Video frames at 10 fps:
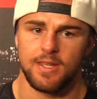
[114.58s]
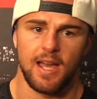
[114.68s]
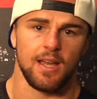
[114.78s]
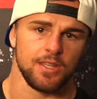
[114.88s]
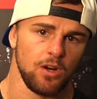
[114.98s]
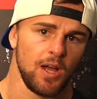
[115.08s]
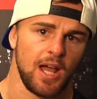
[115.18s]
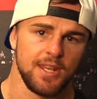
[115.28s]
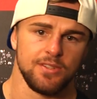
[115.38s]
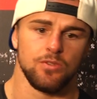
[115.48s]
Yeah,
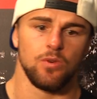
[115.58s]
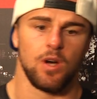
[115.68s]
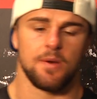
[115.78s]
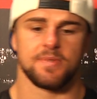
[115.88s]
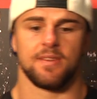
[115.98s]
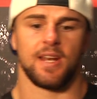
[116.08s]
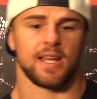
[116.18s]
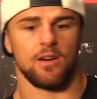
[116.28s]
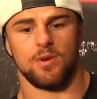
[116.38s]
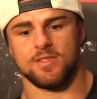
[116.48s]
I knew 100% that I
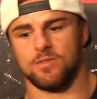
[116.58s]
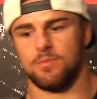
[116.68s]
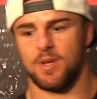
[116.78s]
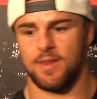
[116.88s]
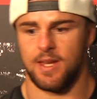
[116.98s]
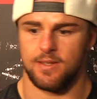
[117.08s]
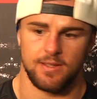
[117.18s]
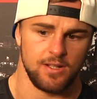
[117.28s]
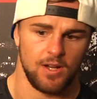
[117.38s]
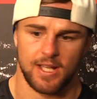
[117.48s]
could out wrestle him, and that
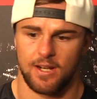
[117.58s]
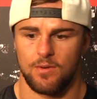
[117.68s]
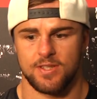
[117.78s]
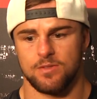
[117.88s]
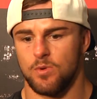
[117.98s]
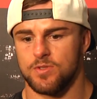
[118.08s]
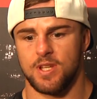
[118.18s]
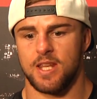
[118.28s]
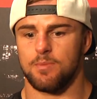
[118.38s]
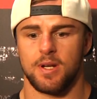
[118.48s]
I can out wrestle almost
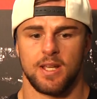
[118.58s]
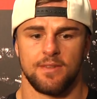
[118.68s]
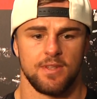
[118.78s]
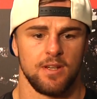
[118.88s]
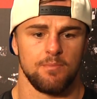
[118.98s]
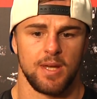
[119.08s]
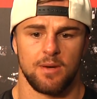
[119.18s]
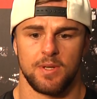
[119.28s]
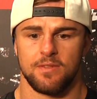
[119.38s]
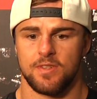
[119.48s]
anybody at the
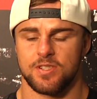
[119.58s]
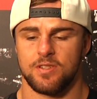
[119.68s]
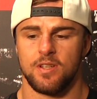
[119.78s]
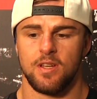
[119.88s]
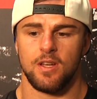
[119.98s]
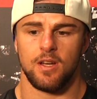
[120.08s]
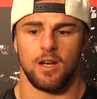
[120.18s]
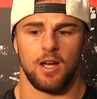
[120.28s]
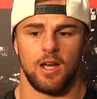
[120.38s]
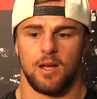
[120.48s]
bantamweight division.
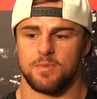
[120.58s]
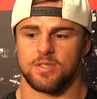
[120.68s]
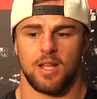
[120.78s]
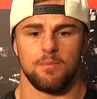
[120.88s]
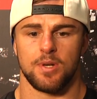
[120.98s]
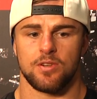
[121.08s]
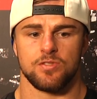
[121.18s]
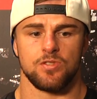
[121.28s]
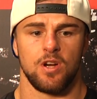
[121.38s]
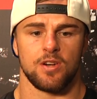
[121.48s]
I'm just a lot bigger
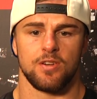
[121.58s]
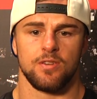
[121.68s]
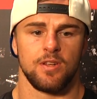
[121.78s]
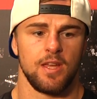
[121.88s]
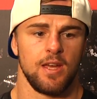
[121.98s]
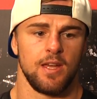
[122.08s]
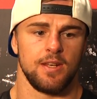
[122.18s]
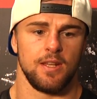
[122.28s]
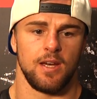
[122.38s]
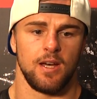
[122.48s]
and stronger, and